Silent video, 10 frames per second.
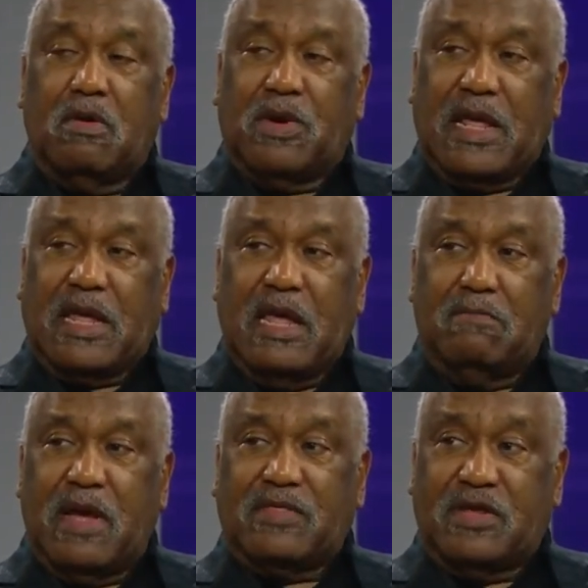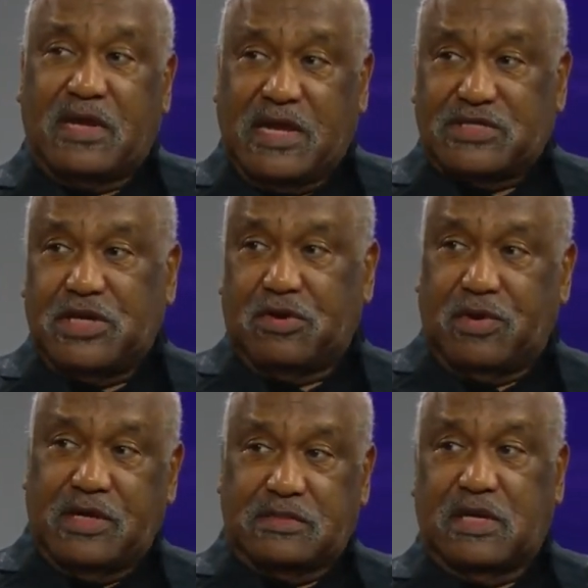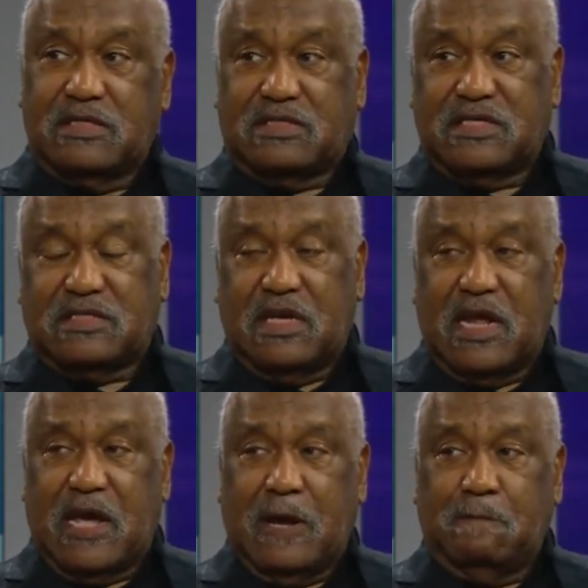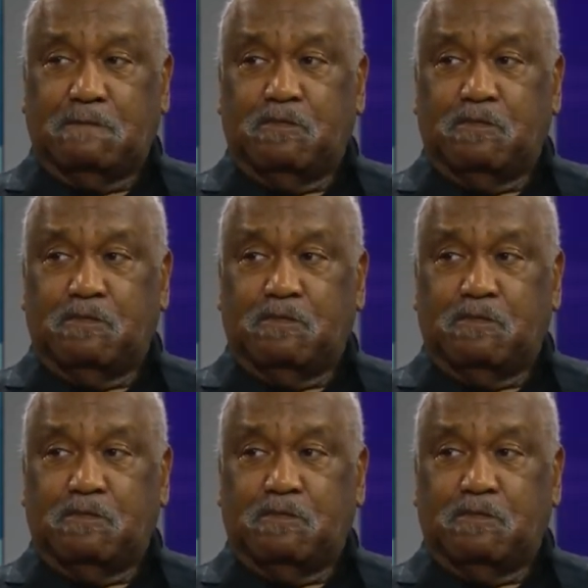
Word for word: but when I came back the next year in, in 69,